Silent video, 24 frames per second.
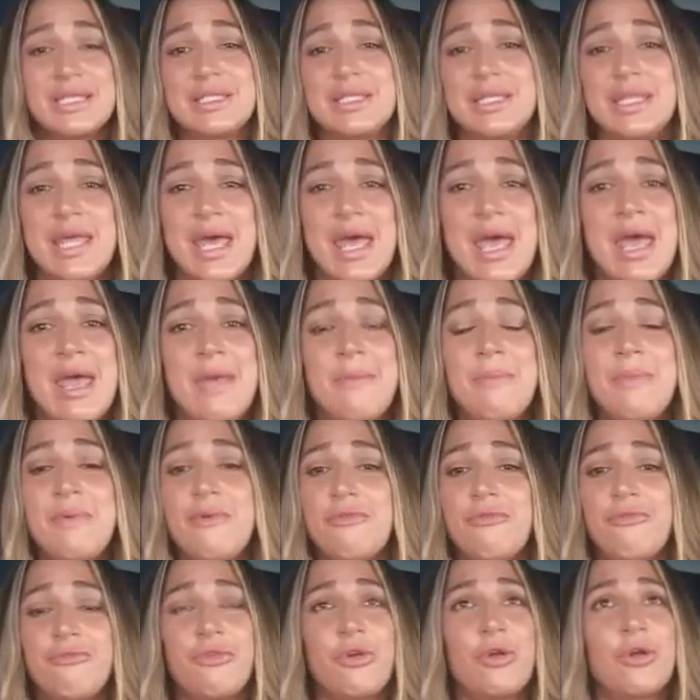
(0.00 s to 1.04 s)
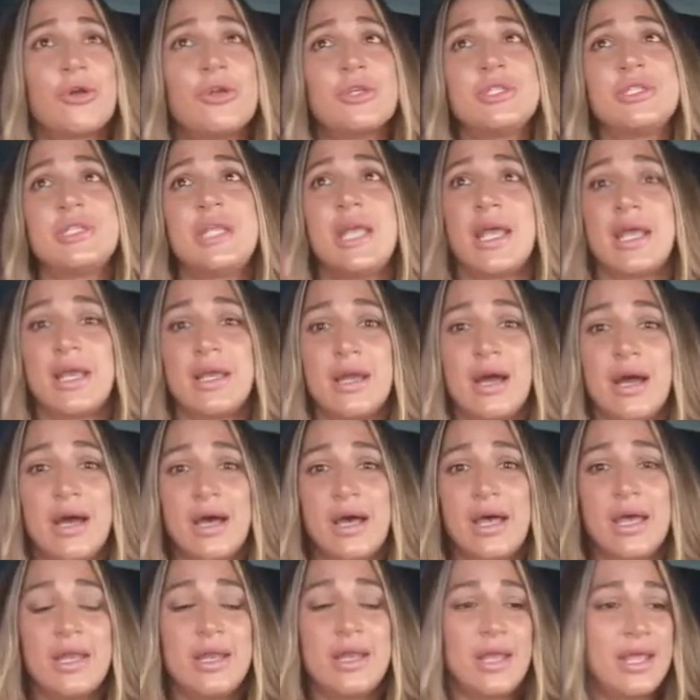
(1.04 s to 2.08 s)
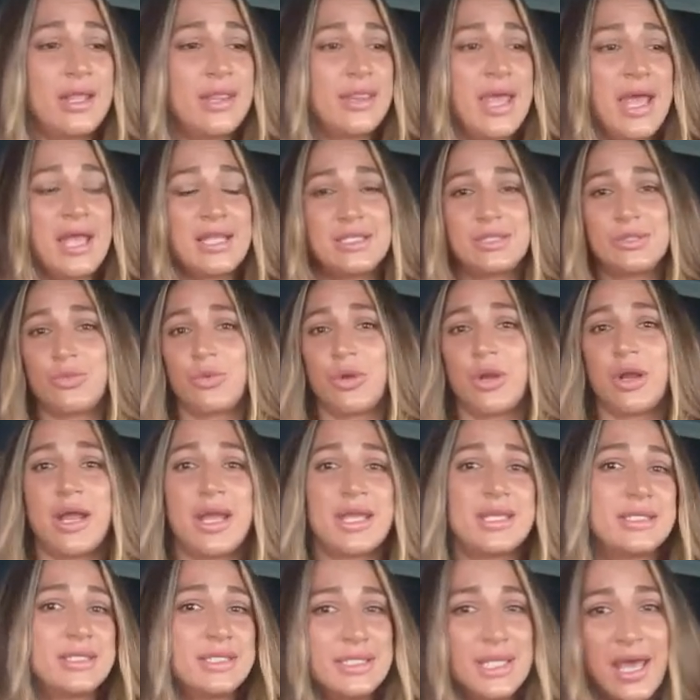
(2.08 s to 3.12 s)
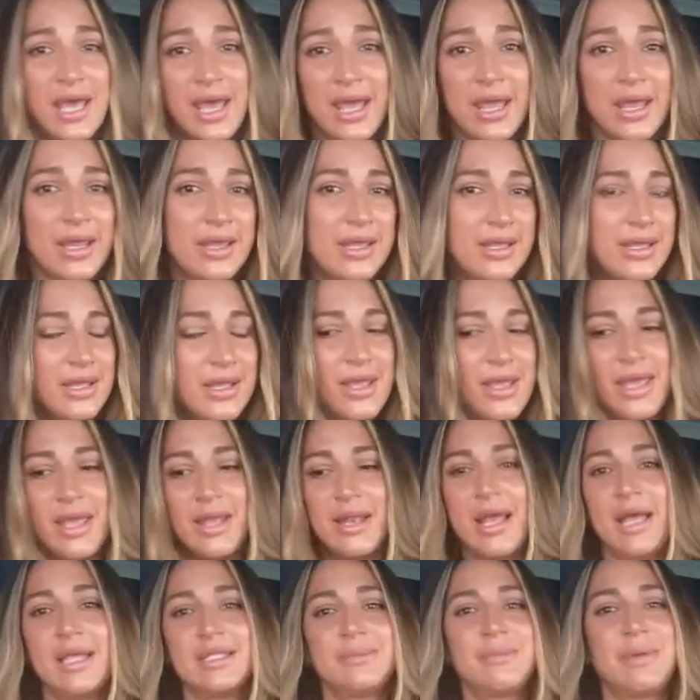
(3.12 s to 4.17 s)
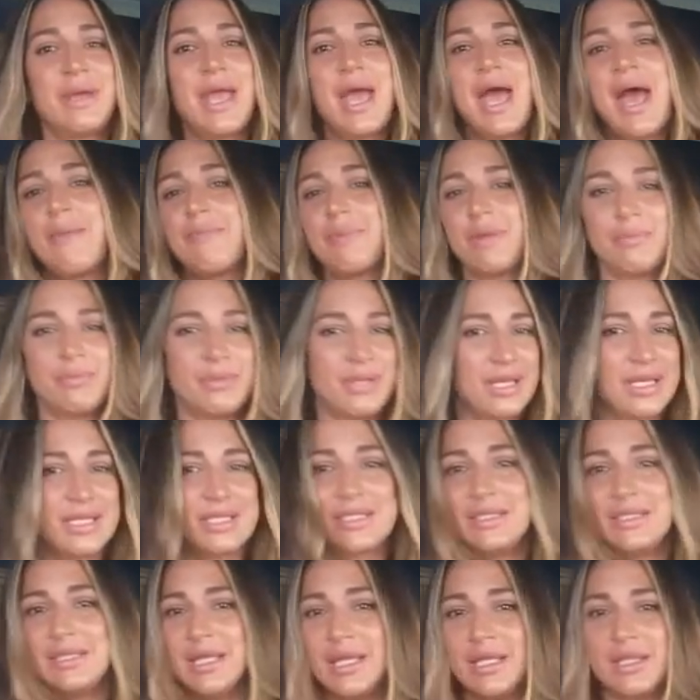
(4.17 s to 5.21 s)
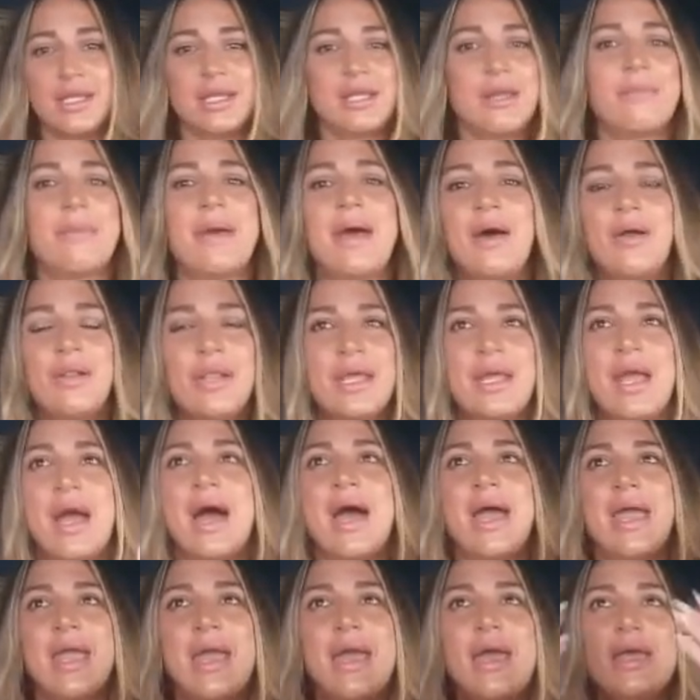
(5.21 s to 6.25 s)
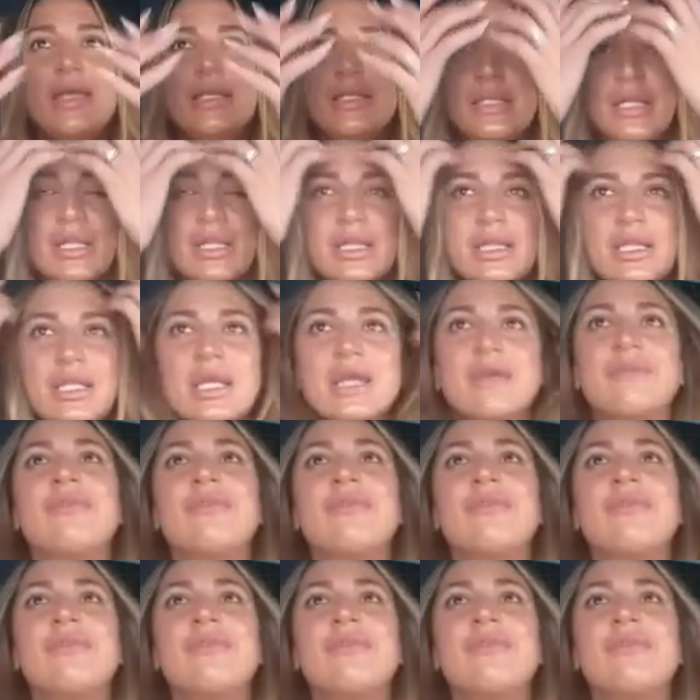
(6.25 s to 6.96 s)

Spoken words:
them first, and God, and that's where I stay. And that's my happy place. Nothing about, like, to live